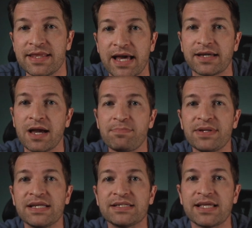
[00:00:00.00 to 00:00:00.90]
that
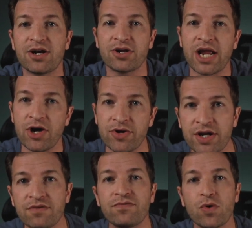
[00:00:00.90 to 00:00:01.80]
companies that are
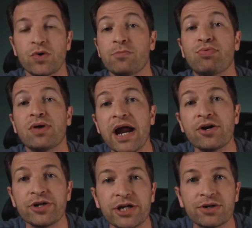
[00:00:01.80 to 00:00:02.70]
carrying forward
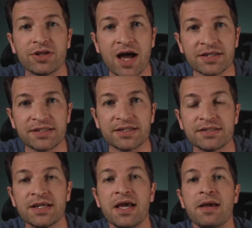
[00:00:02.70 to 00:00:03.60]
prior year losses